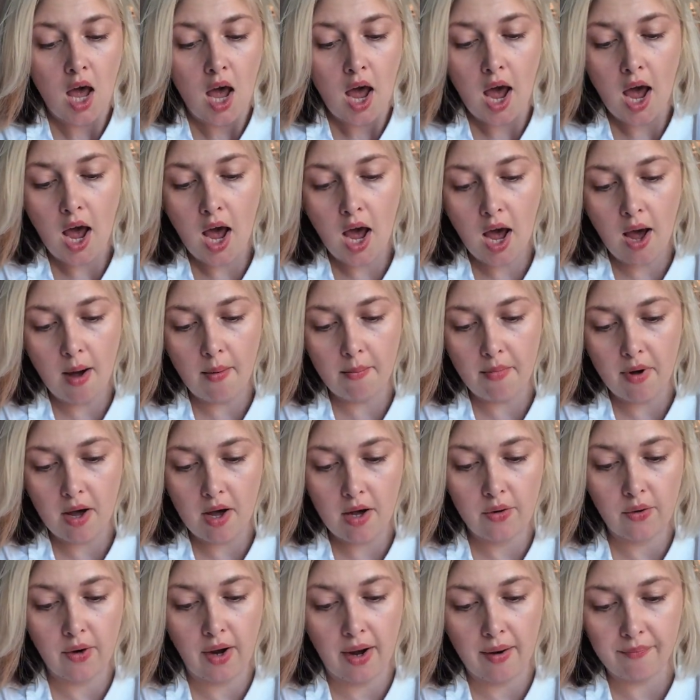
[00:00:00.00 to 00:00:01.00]

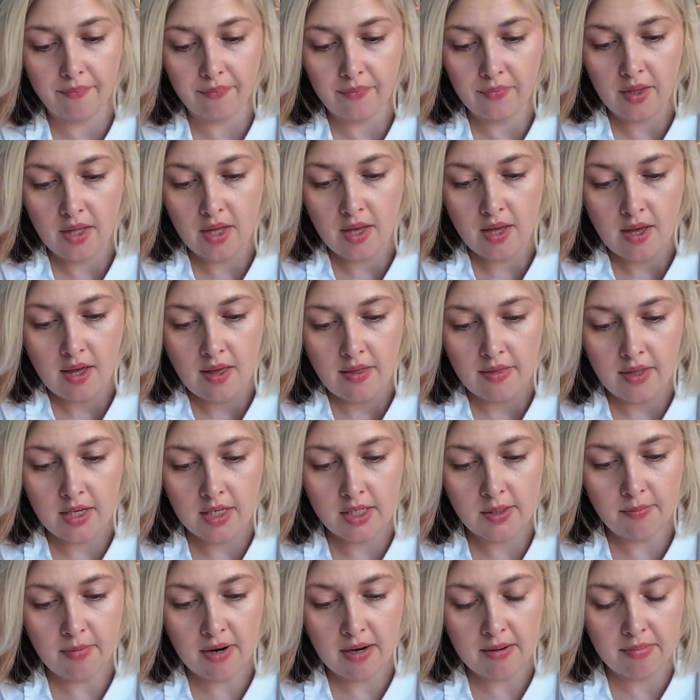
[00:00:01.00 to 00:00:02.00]
Okay,
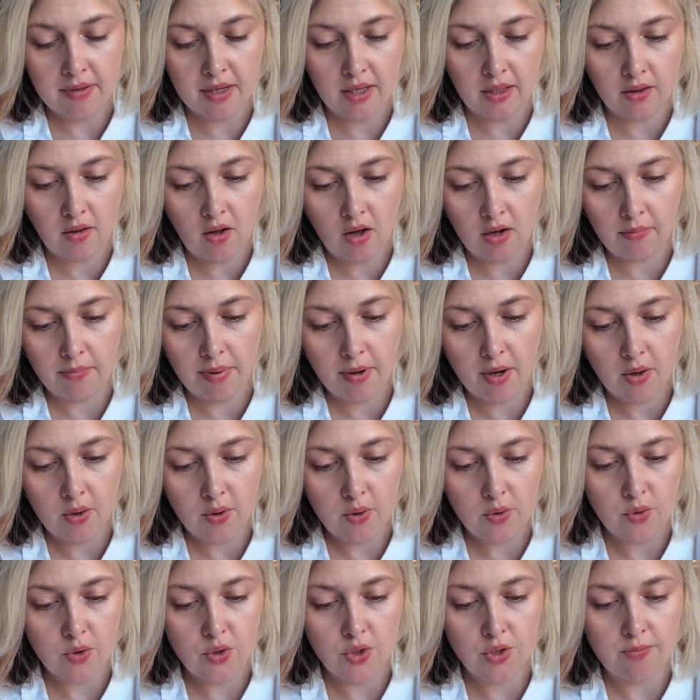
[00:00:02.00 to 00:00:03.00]
this might be a long
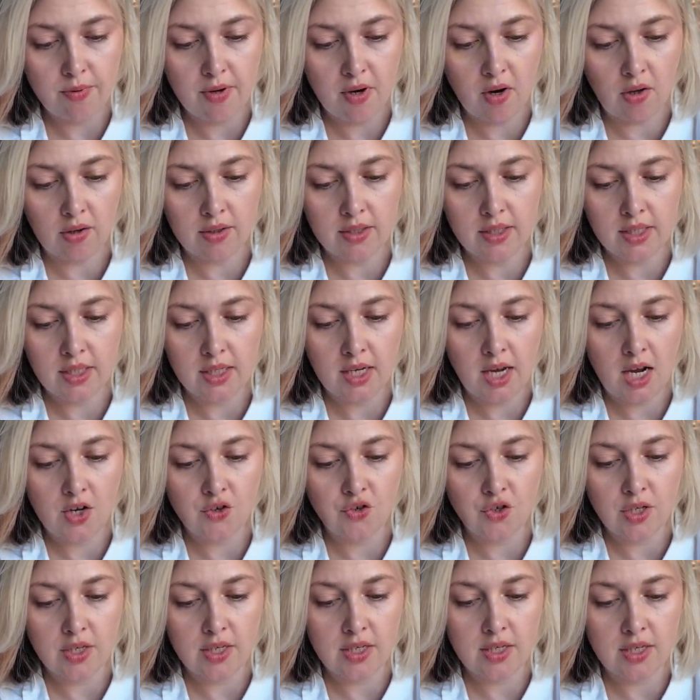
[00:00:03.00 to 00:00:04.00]
post, but honestly, I
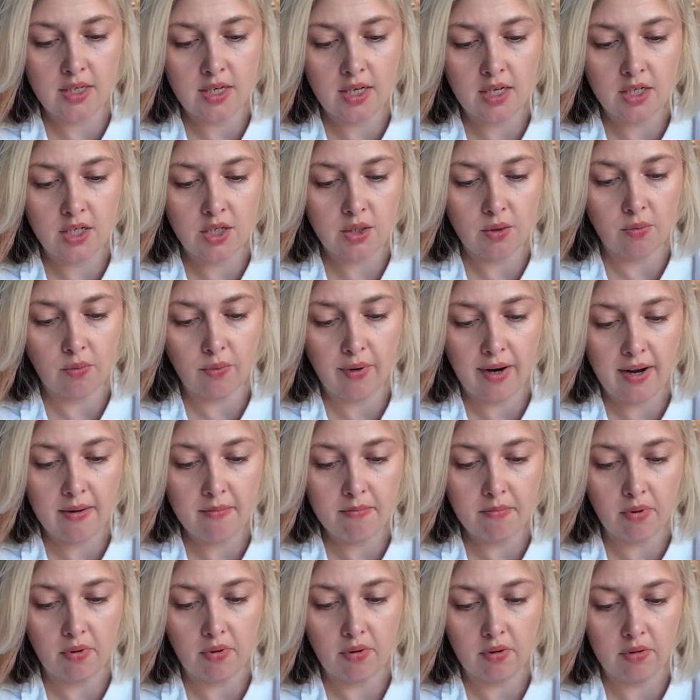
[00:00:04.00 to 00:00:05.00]
just need to
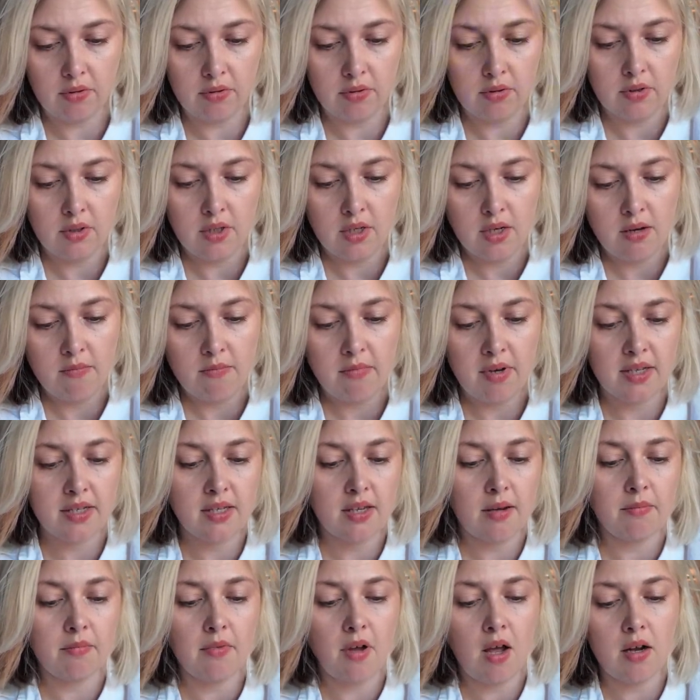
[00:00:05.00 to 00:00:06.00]
ramble because
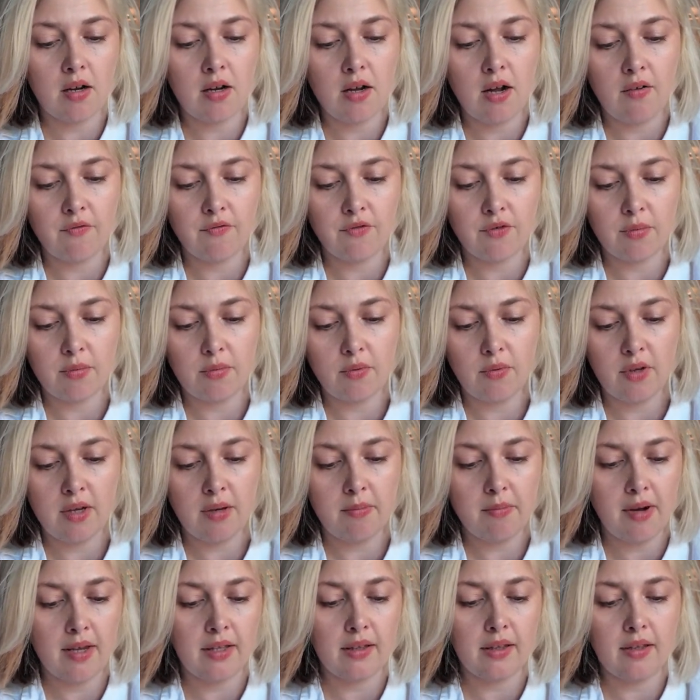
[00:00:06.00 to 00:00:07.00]
I'm not comfortable
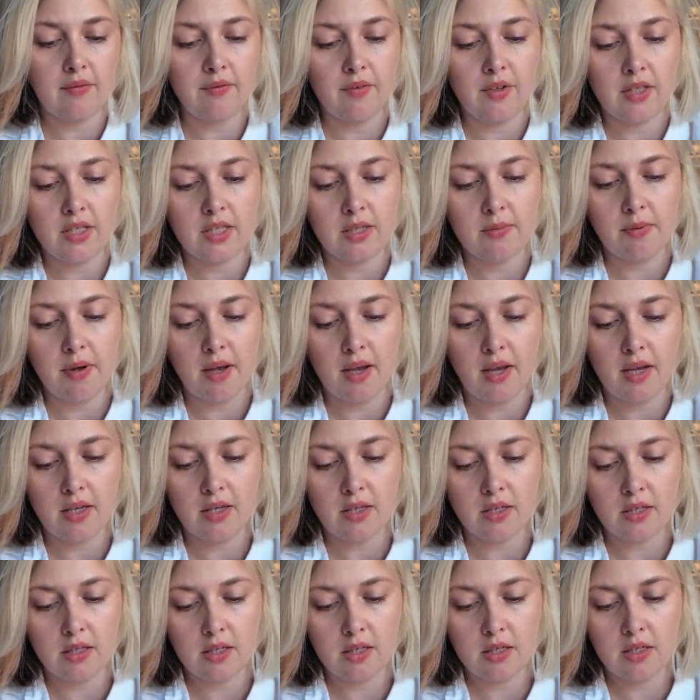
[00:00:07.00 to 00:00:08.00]
in my living
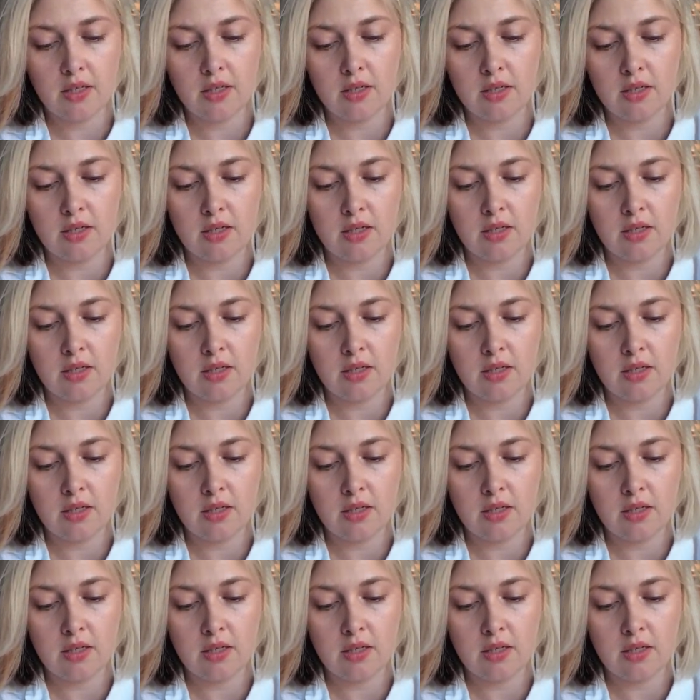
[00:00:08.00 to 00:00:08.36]
space.